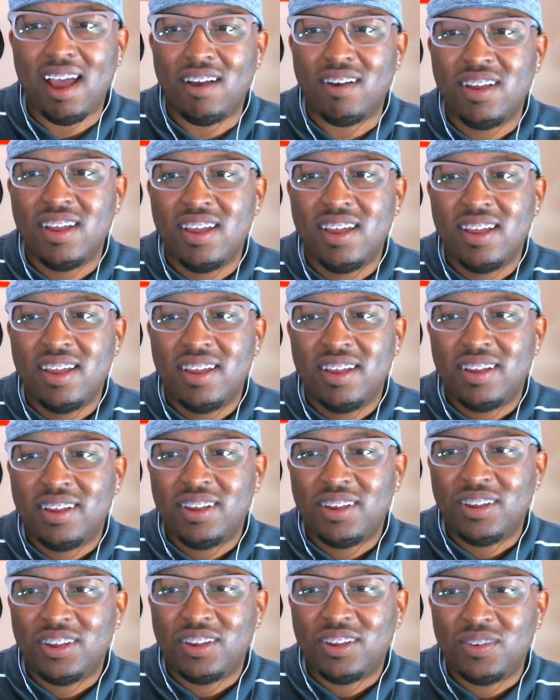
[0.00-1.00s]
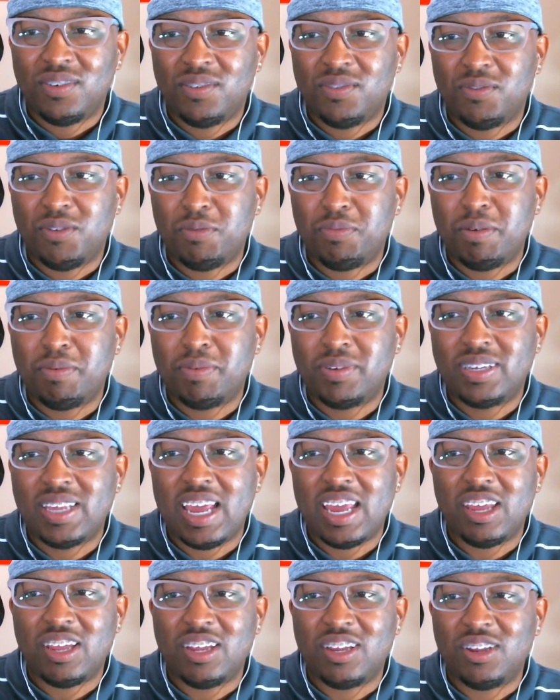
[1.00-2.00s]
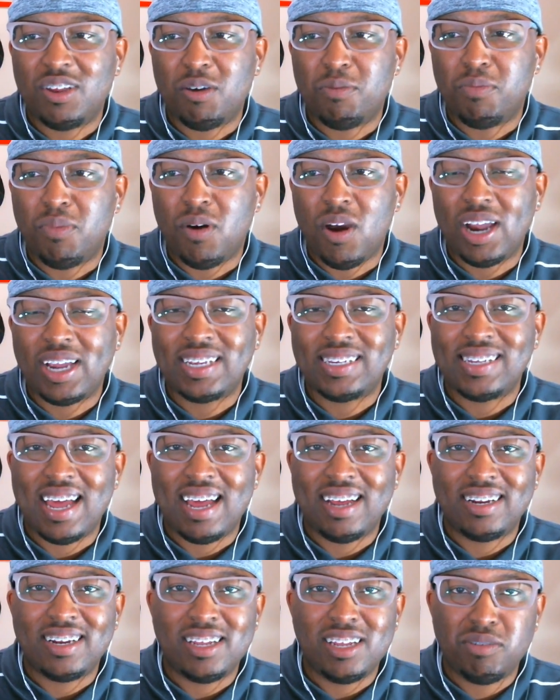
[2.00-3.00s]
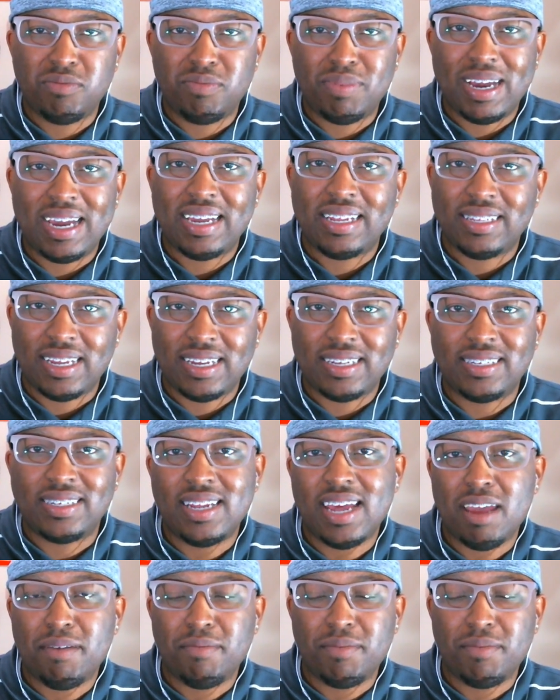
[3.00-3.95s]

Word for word: loud. it. I ain't even hating, bro. When people say even you, this shit is like twenty percent about me,